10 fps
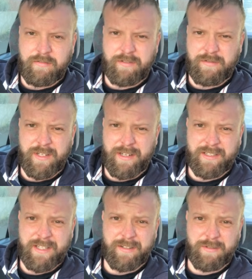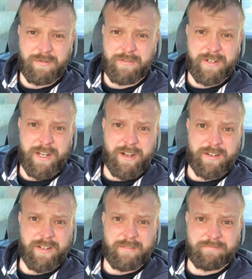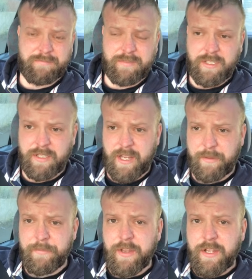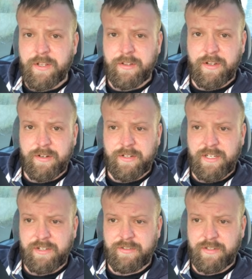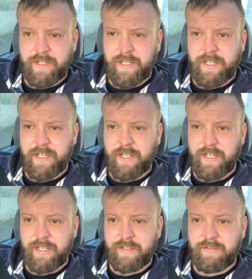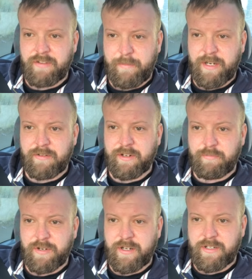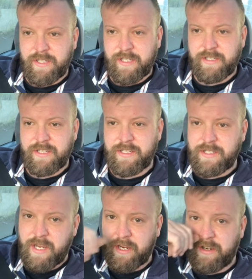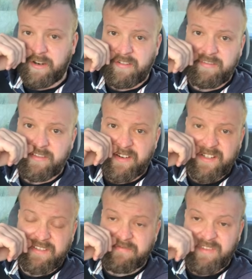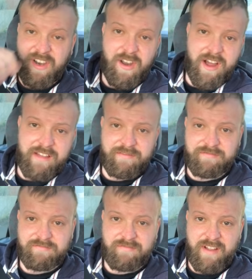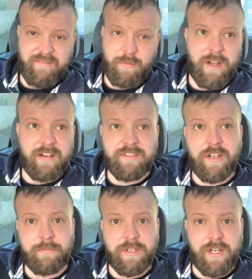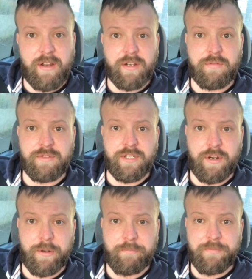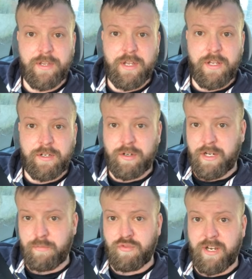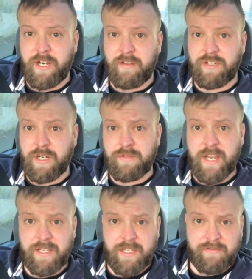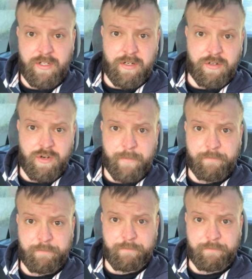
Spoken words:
Unfortunately, I didn't order a gardener. So the dog literally is grabbing hold of the branches, tugging on them for its life, having a whale of a time. So the owner calls the dog. Dog comes running over, she goes, yes, gives the dog a treat.